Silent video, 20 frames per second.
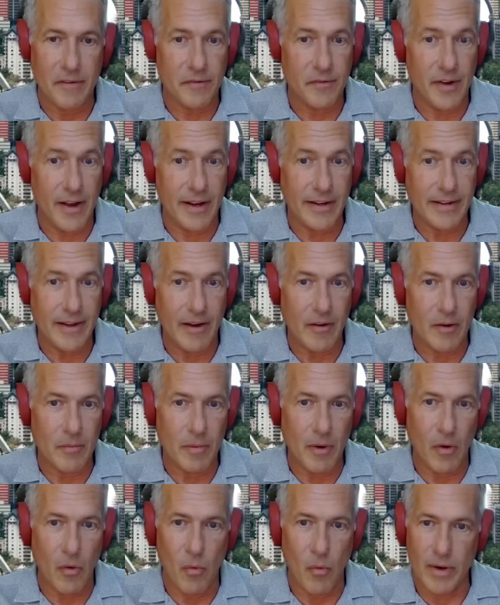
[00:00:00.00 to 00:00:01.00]
find out
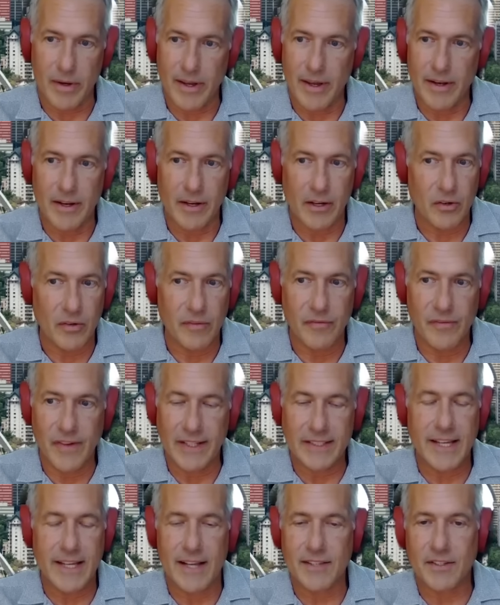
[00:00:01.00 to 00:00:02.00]
about what kind of
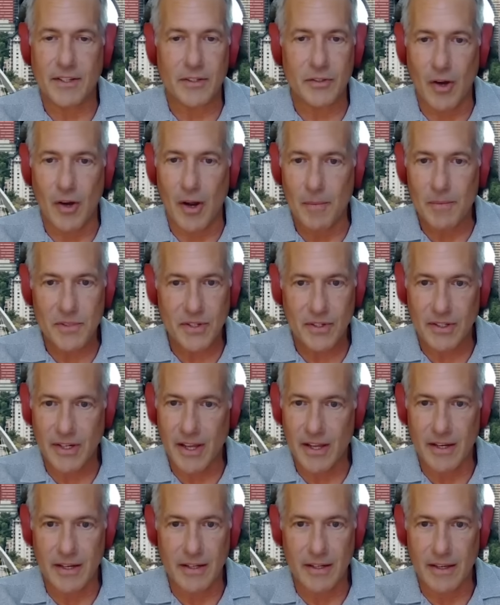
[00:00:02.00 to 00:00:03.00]
fantastic jobs they're
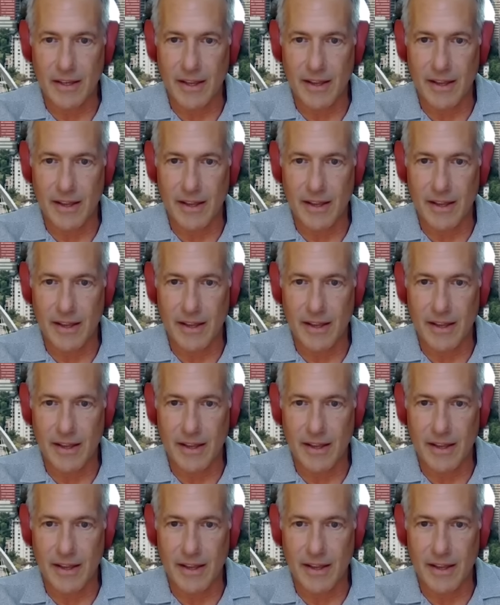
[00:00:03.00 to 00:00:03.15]
getting.